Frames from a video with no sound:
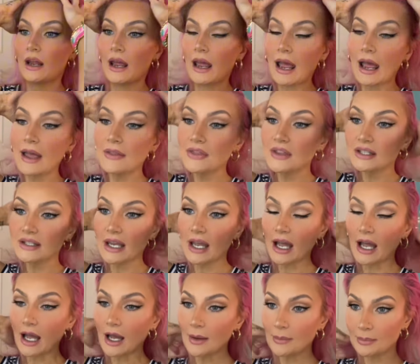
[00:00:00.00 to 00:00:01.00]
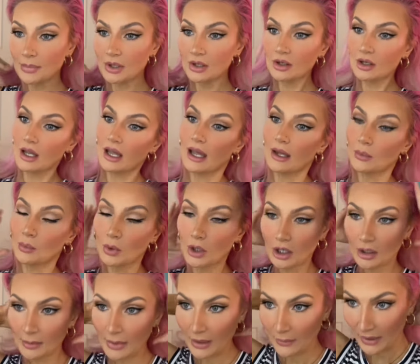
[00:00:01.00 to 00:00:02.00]
at the top and
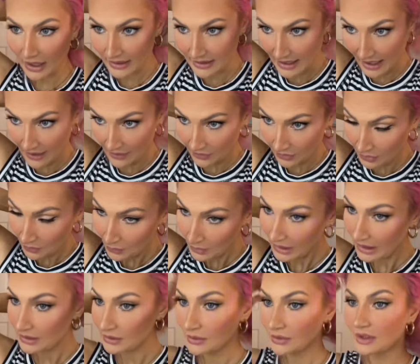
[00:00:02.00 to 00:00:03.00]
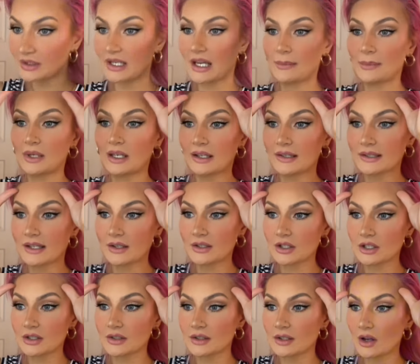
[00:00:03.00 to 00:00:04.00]
work my way down when I do the tape and
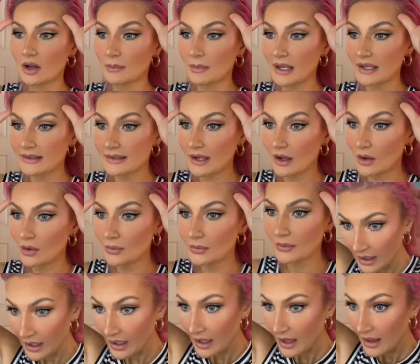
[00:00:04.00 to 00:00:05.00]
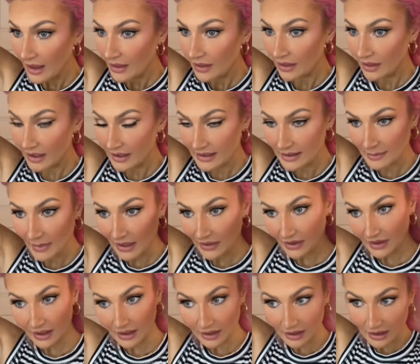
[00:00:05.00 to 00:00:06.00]
extensions on myself. This
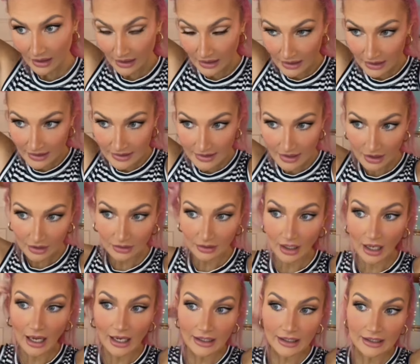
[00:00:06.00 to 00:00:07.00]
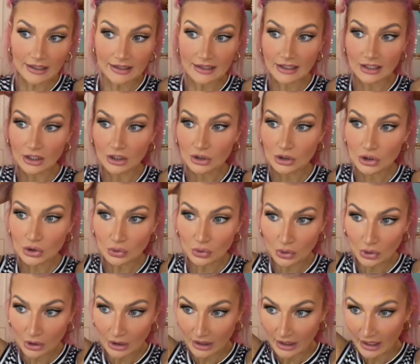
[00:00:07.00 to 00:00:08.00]
method is a lot easier to
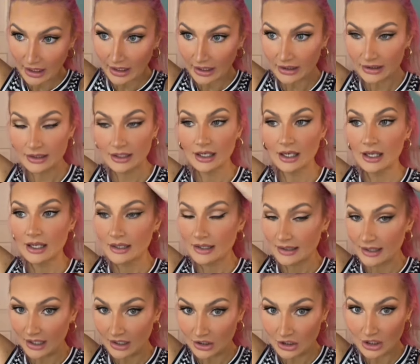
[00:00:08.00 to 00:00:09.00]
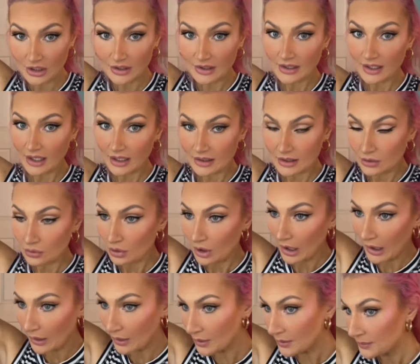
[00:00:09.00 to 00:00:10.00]
create sections as you
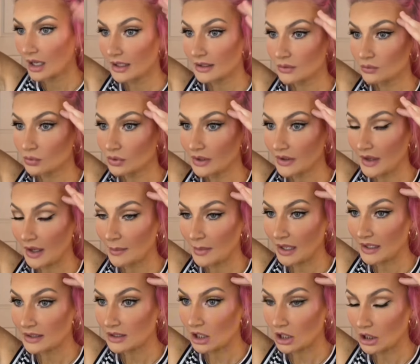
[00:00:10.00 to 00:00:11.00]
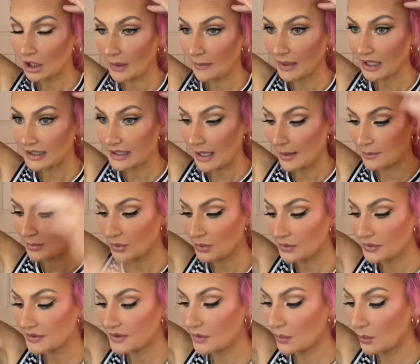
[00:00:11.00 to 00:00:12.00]
go. As a rule of thumb, I start around my
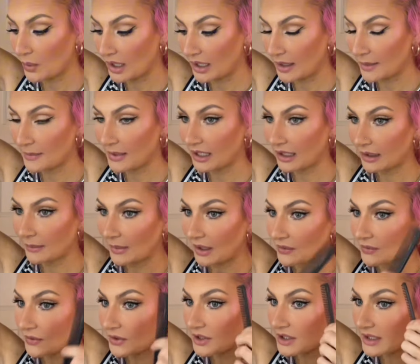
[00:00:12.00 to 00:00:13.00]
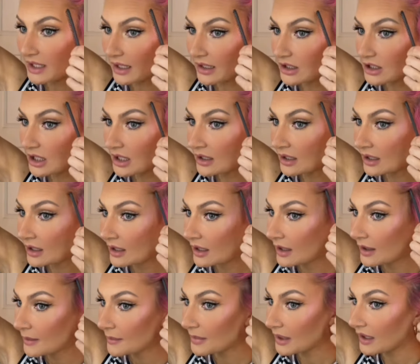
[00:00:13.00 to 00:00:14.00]
temples when I'm making my first section,
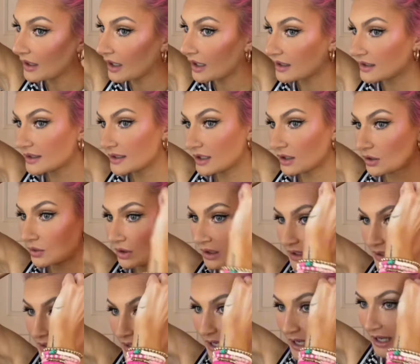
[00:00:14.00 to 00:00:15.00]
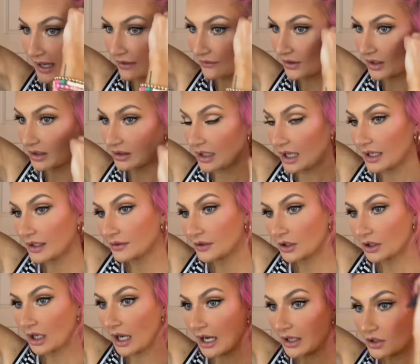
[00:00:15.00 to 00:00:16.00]
because you need to have a lot of
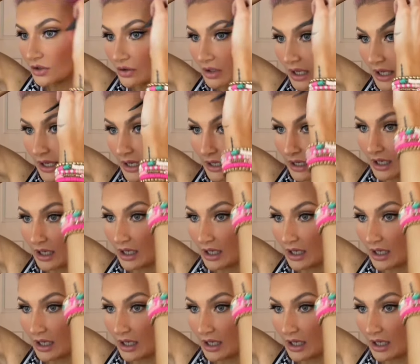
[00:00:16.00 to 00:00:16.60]
your natural hair